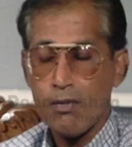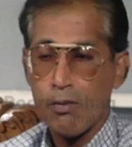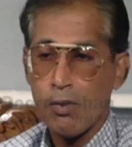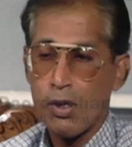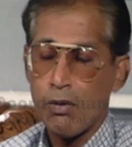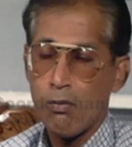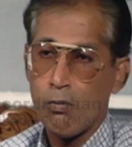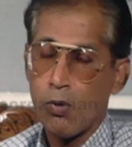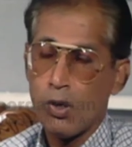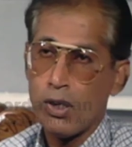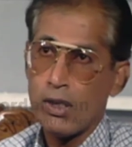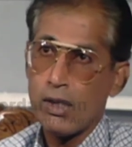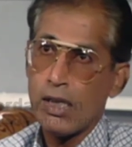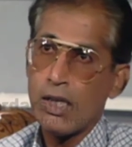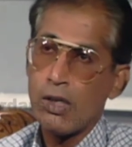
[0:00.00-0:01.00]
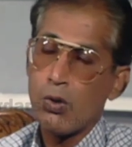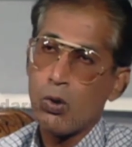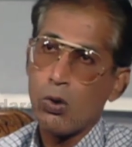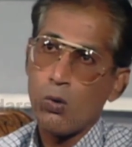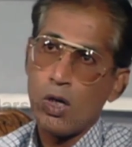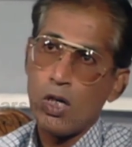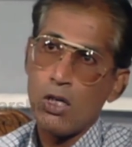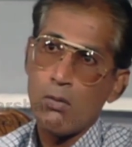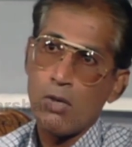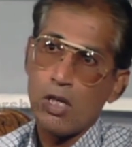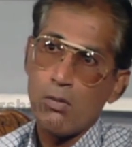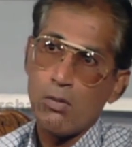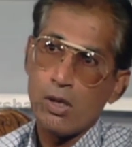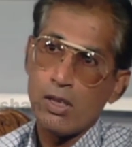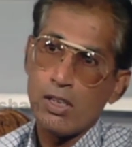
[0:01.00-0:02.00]
in total quality
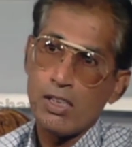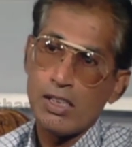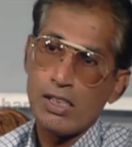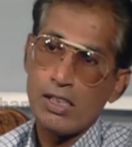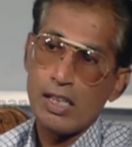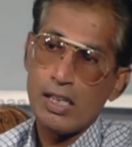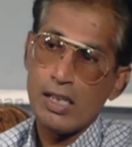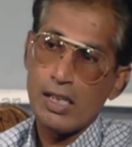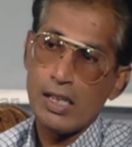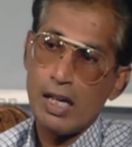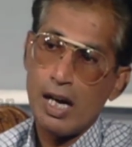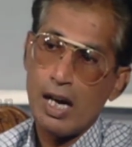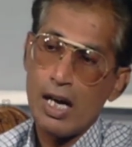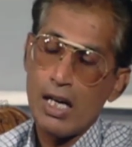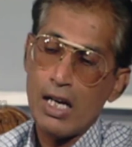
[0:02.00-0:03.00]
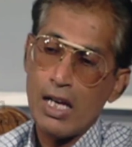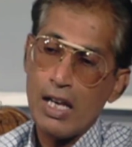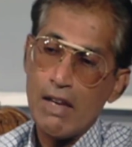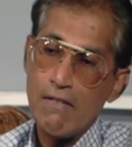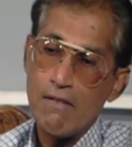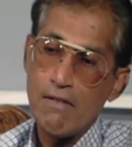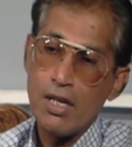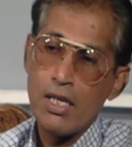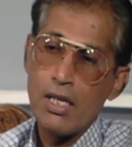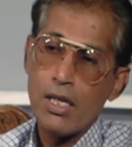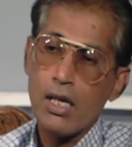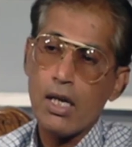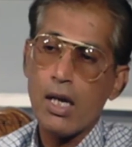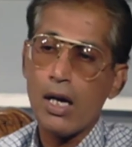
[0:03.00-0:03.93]
management, they say that our every